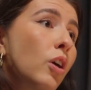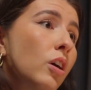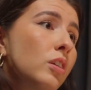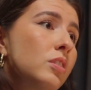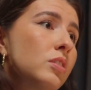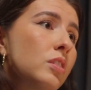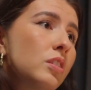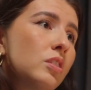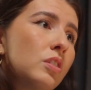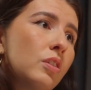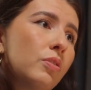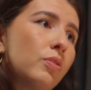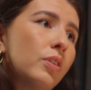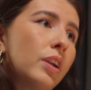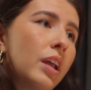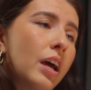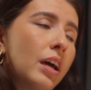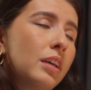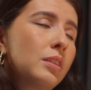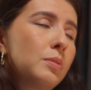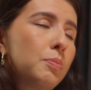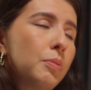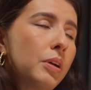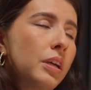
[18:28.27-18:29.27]
costs in different
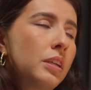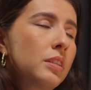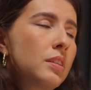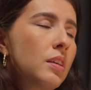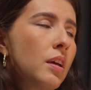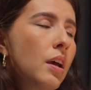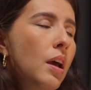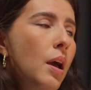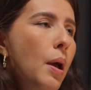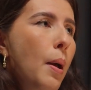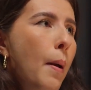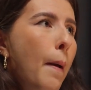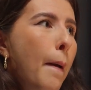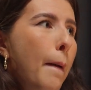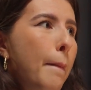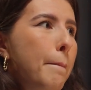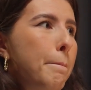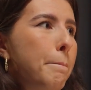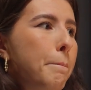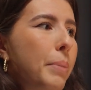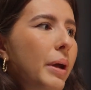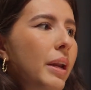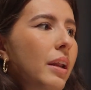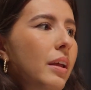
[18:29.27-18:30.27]
aspects,
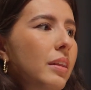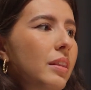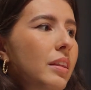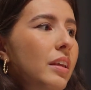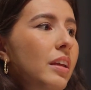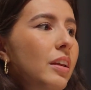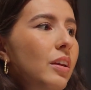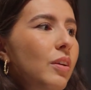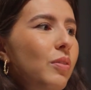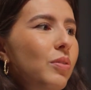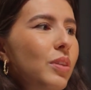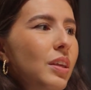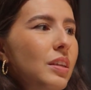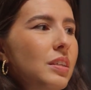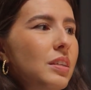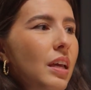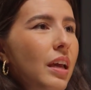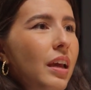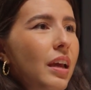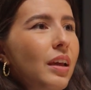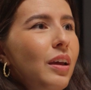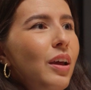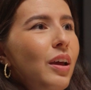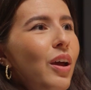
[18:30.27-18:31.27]
but at the end of the
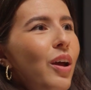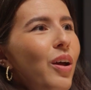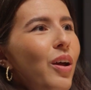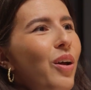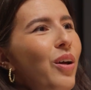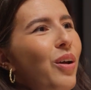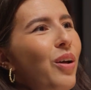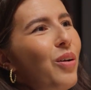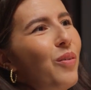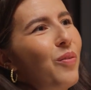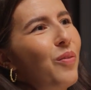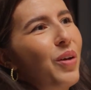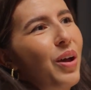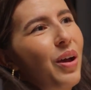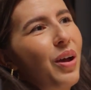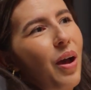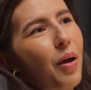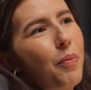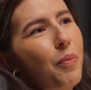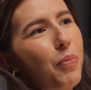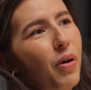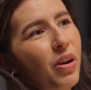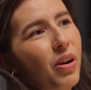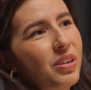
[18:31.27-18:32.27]
day,
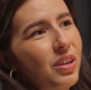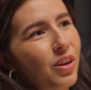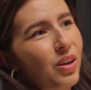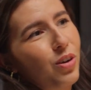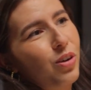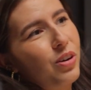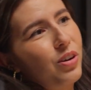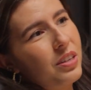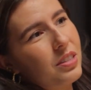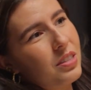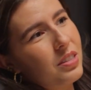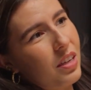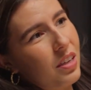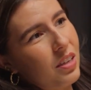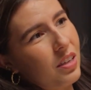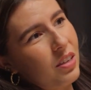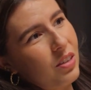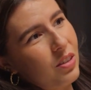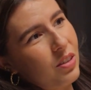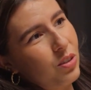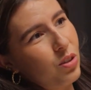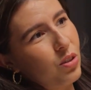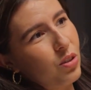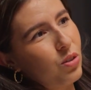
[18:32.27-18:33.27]
a bot can only
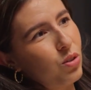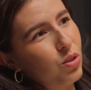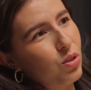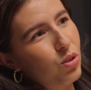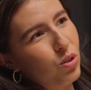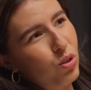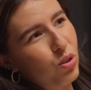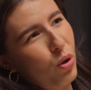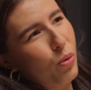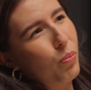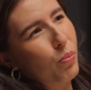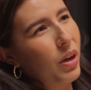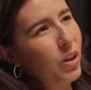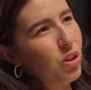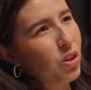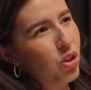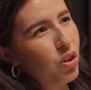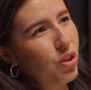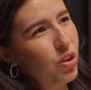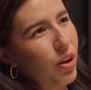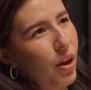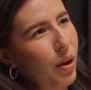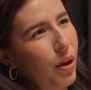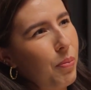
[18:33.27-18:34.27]
say so
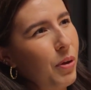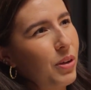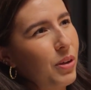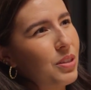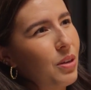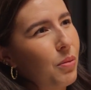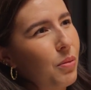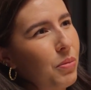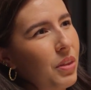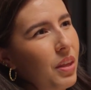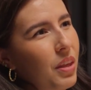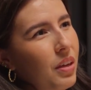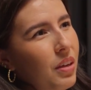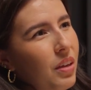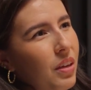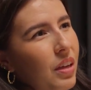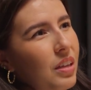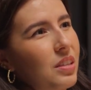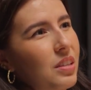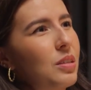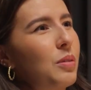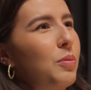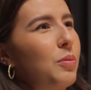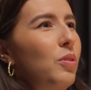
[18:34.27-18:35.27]
much about something.
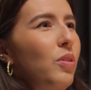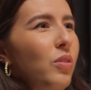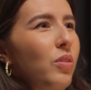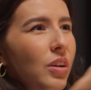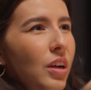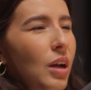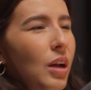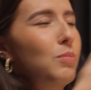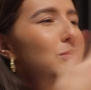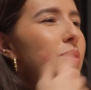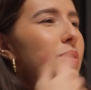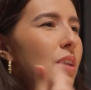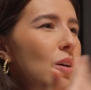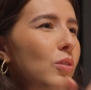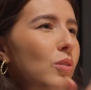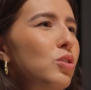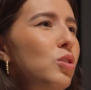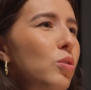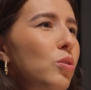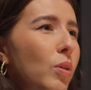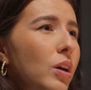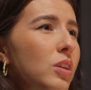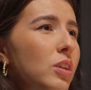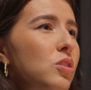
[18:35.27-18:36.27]
It comes down
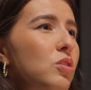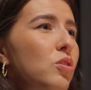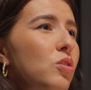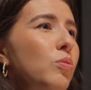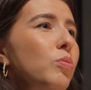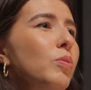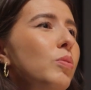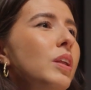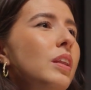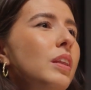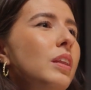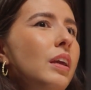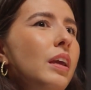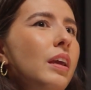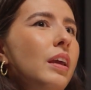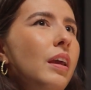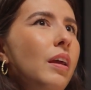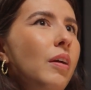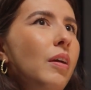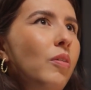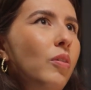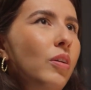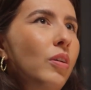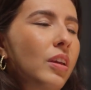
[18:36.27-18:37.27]
to us to really
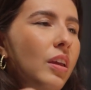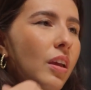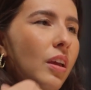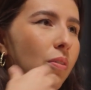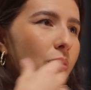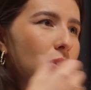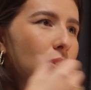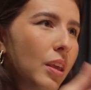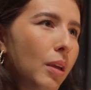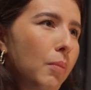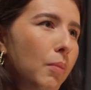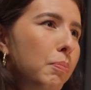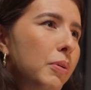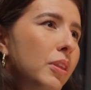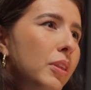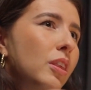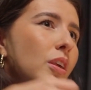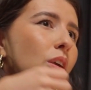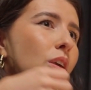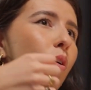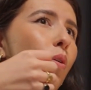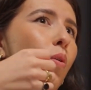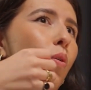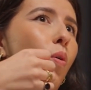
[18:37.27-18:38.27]
give the
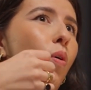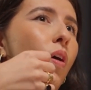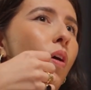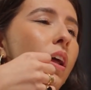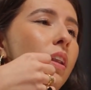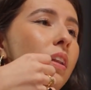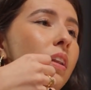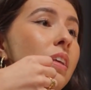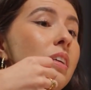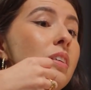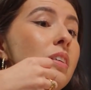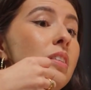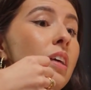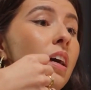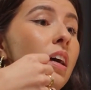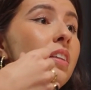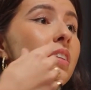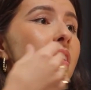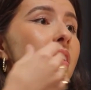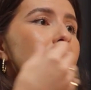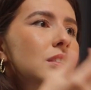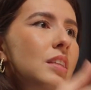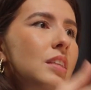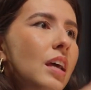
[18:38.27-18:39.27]
empathy, or at least
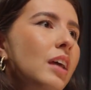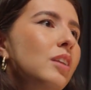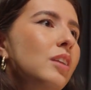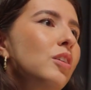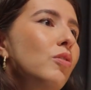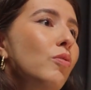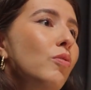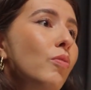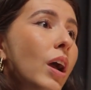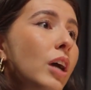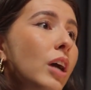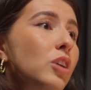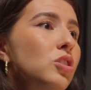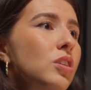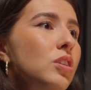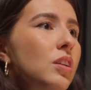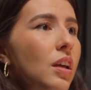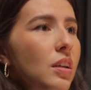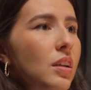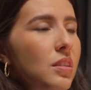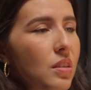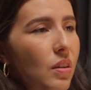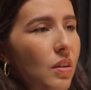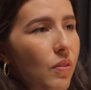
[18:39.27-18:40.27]
understand and
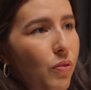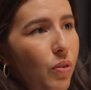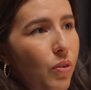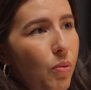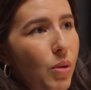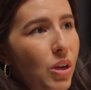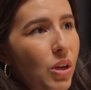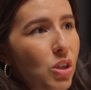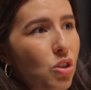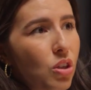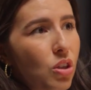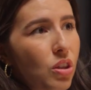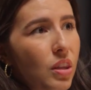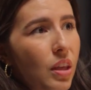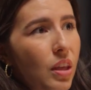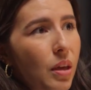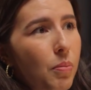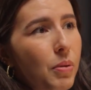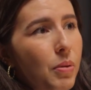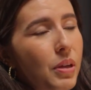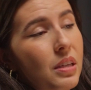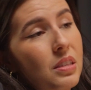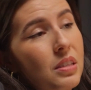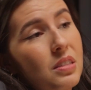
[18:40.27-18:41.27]
rationalize the information
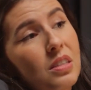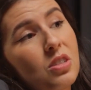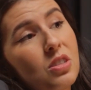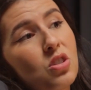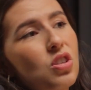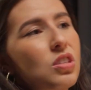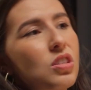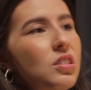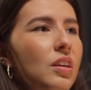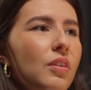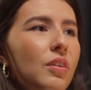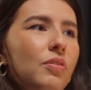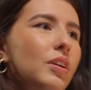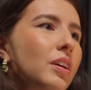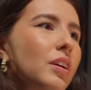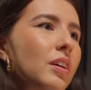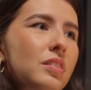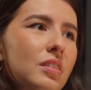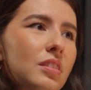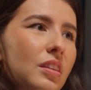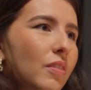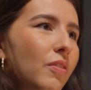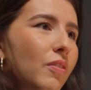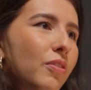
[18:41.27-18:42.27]
there, because it's just giving
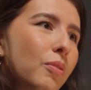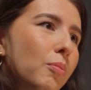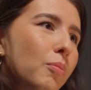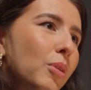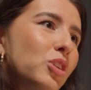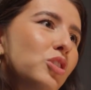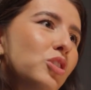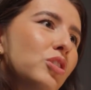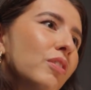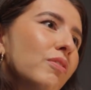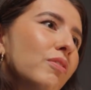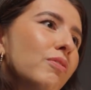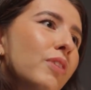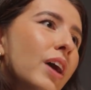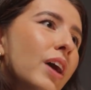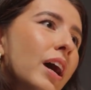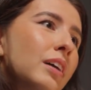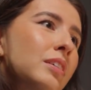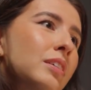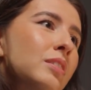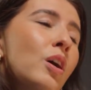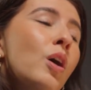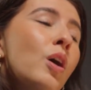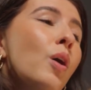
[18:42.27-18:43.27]
us the information and
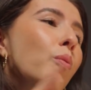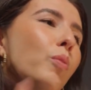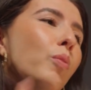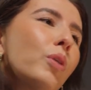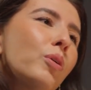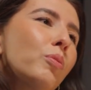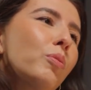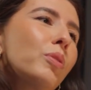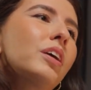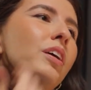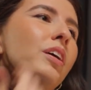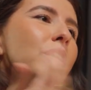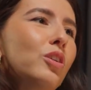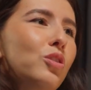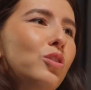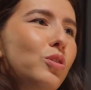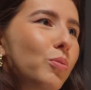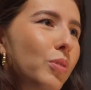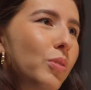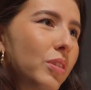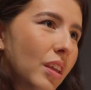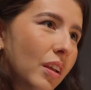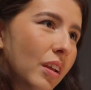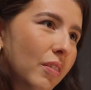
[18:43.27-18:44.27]
facts. What are we going to
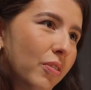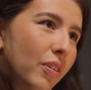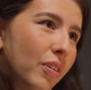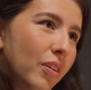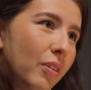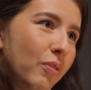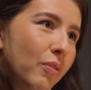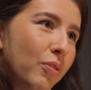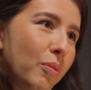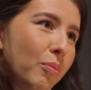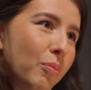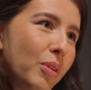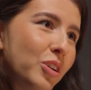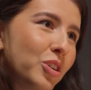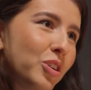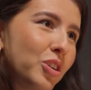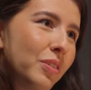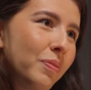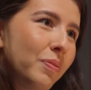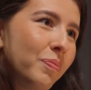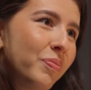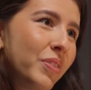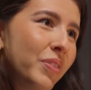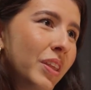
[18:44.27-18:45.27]
do with that information?